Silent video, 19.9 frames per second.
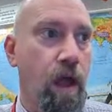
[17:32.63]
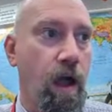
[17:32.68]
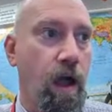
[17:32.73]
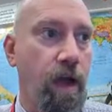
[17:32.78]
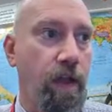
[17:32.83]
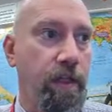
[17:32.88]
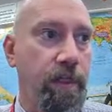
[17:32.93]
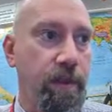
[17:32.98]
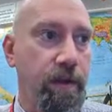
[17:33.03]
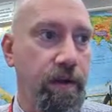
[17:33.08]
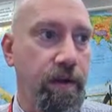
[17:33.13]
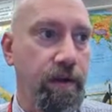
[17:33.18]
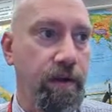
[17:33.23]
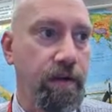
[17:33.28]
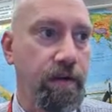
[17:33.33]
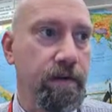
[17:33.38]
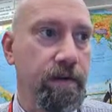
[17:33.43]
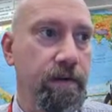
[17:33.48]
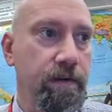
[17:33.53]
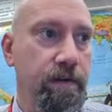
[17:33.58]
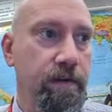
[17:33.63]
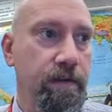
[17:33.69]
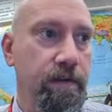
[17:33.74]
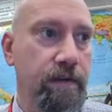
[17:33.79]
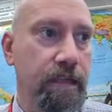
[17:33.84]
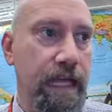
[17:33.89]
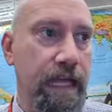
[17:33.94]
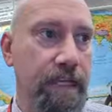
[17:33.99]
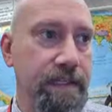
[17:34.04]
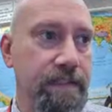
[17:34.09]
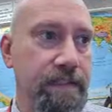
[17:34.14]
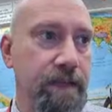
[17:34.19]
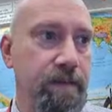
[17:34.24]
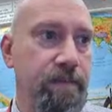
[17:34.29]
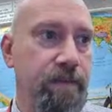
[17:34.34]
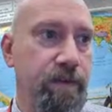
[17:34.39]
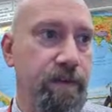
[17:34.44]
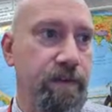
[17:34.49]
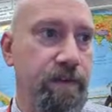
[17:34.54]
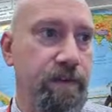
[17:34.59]
Author, last
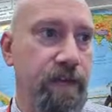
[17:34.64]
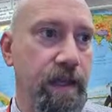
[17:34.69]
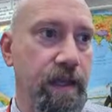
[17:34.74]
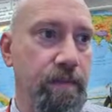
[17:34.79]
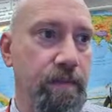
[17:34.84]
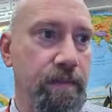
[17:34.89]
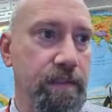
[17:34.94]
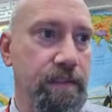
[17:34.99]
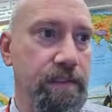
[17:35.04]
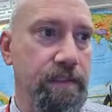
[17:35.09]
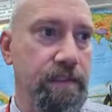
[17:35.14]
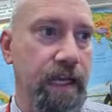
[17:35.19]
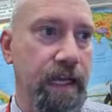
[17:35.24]
name, first name,